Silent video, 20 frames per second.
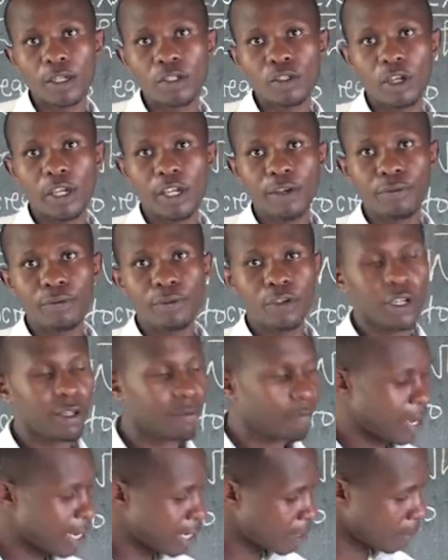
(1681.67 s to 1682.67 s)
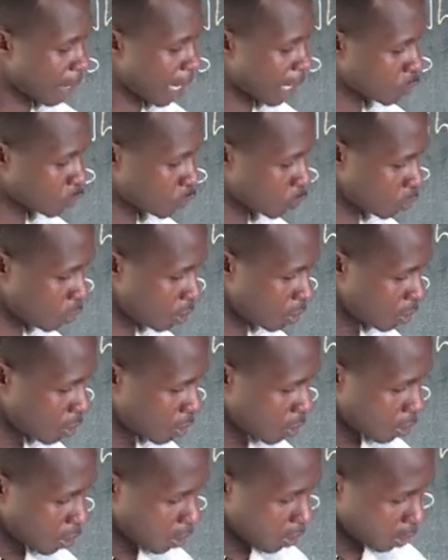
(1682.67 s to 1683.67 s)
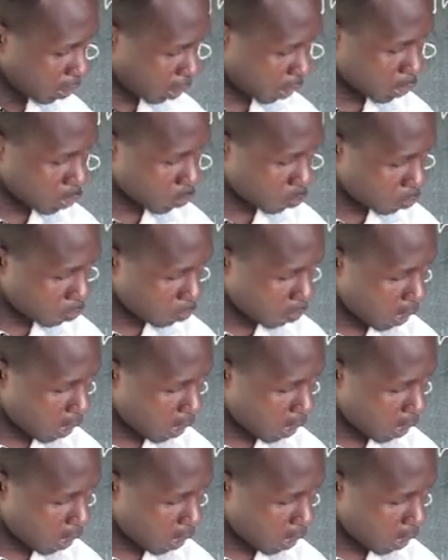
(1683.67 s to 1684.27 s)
So if you divide by 2, it